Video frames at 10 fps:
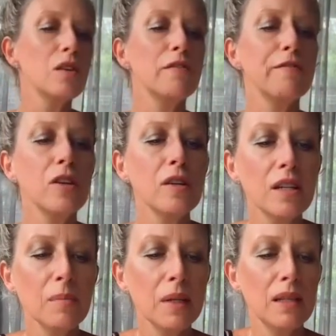So
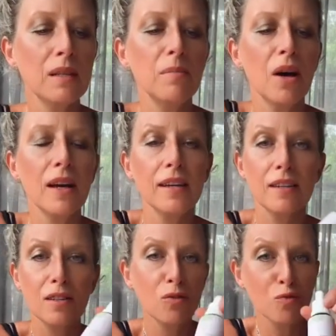first up is
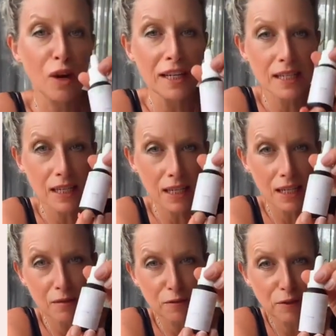my
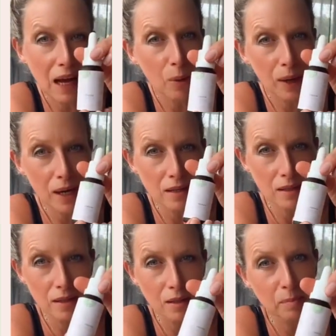Serenity Flower
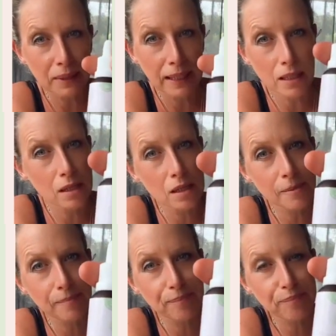Essence
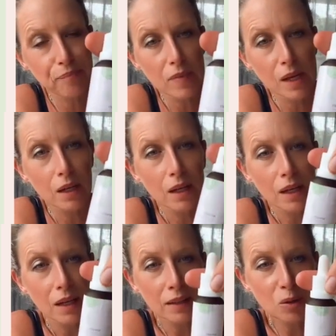Blend.
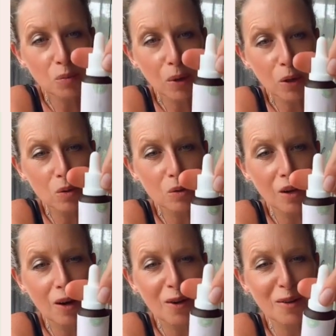A little
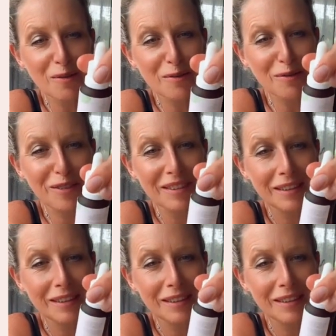bottle of,